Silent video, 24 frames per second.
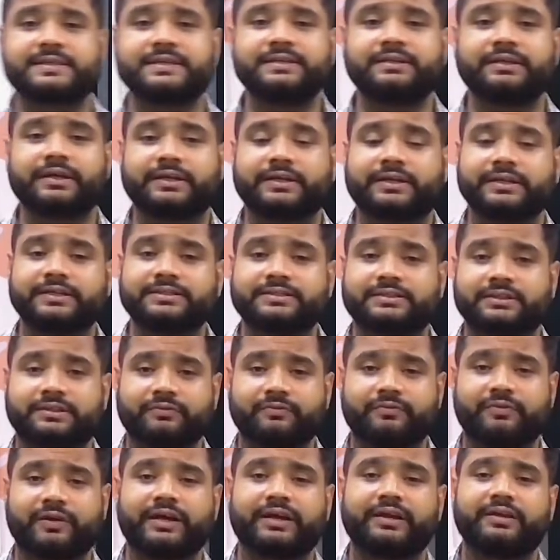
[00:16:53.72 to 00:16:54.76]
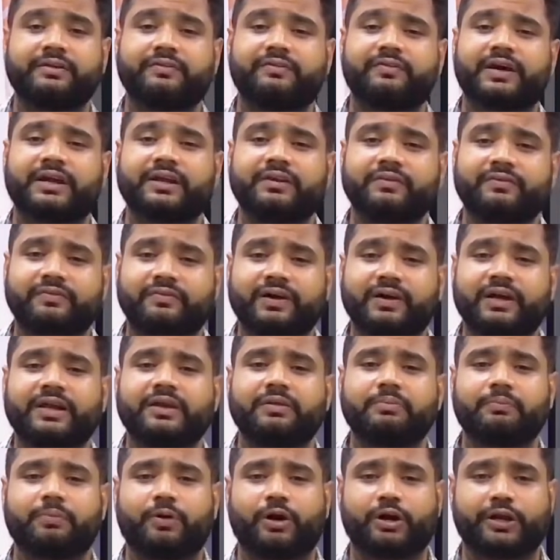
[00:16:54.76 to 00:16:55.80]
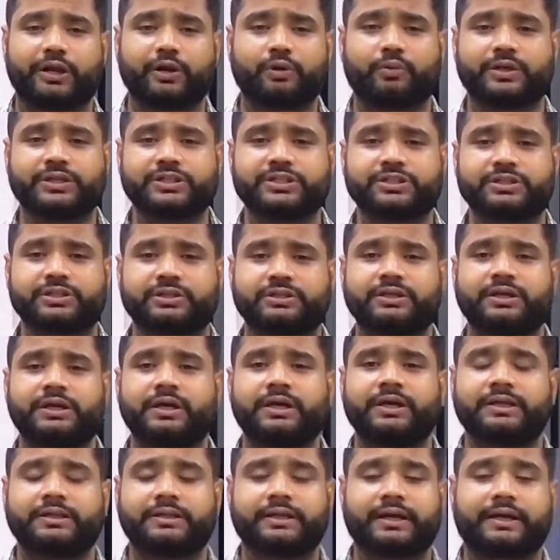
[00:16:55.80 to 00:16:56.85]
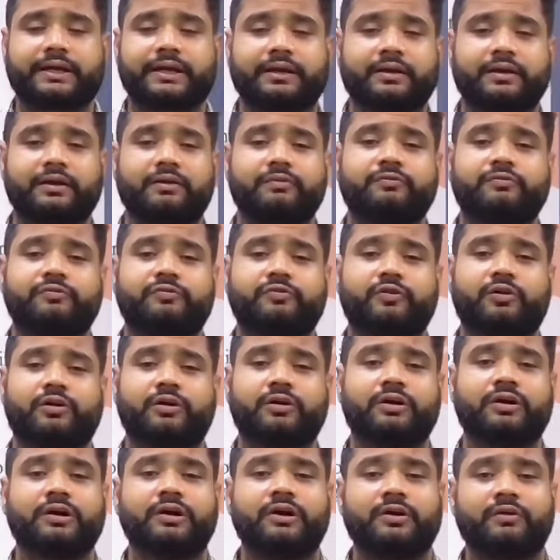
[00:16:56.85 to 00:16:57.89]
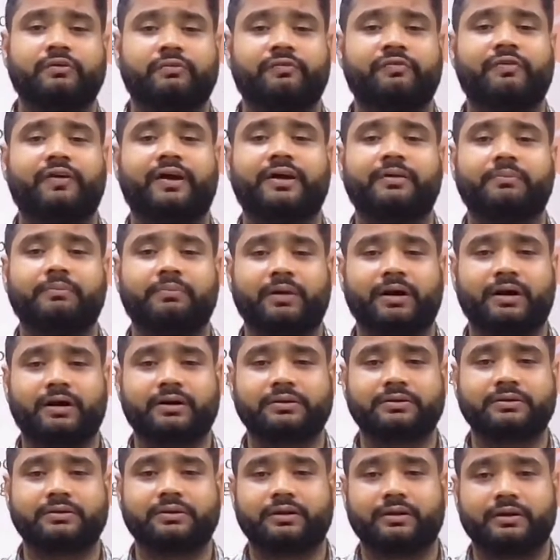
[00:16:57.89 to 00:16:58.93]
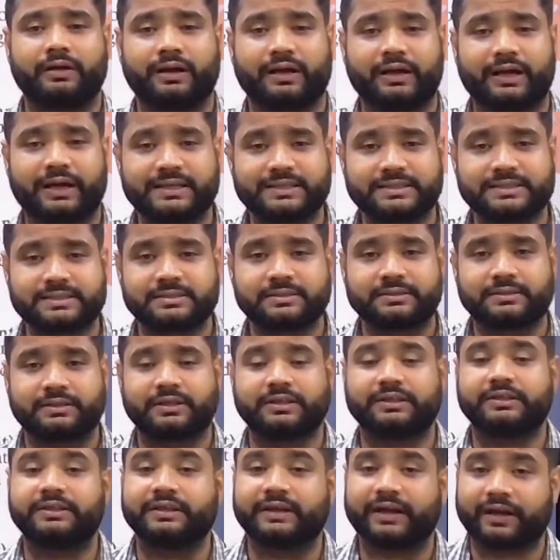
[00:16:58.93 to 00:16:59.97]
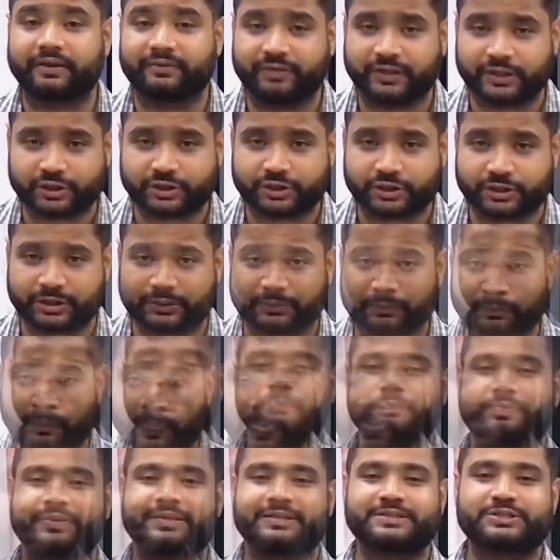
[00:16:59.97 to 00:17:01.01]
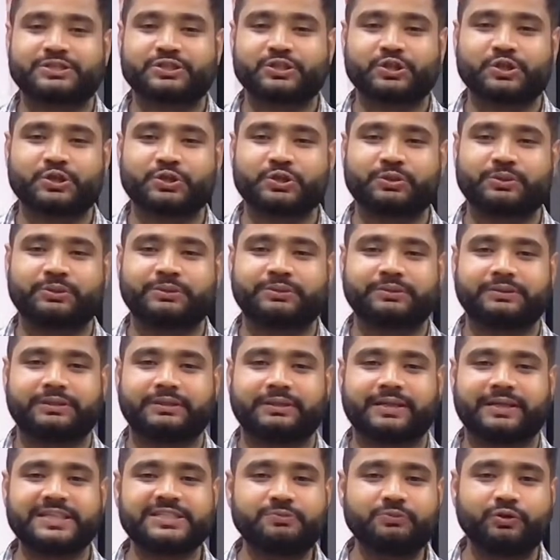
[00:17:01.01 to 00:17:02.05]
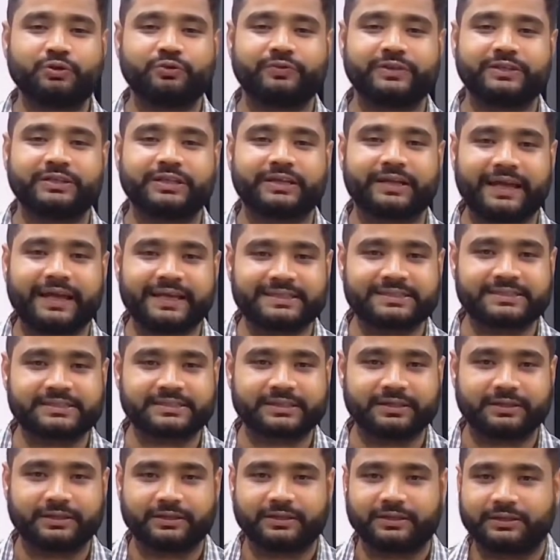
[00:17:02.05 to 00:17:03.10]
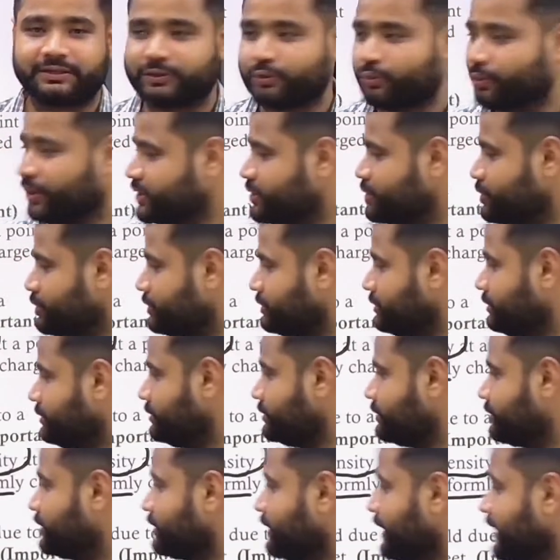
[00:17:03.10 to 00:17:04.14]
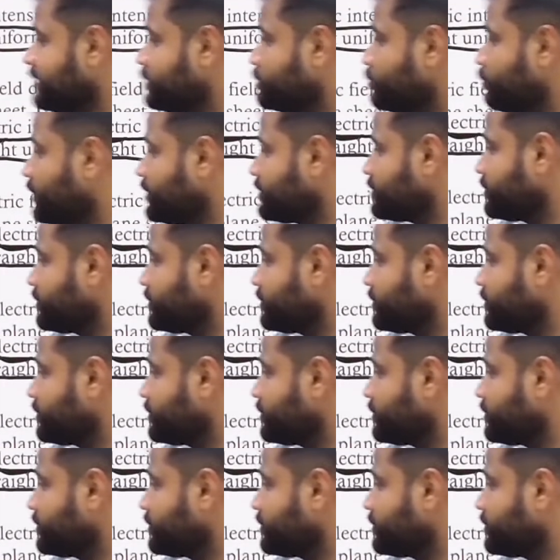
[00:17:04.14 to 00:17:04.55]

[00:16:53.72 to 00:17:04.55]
it is a very, very, very important question that can come for 5 mark as a derivation. So let's move with the next question. The next question